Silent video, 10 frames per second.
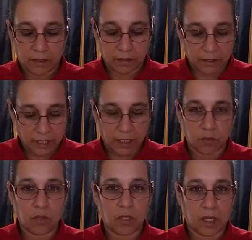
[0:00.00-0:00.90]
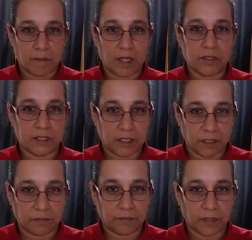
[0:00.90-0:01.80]
then it will come out
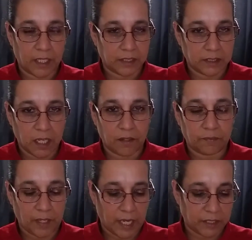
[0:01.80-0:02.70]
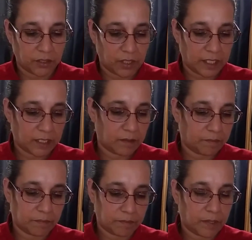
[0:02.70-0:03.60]
stiff and tough, and you'll end up
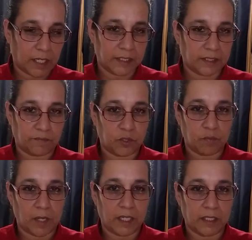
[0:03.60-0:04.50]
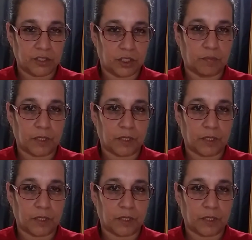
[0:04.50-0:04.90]
as if you bought a cheaper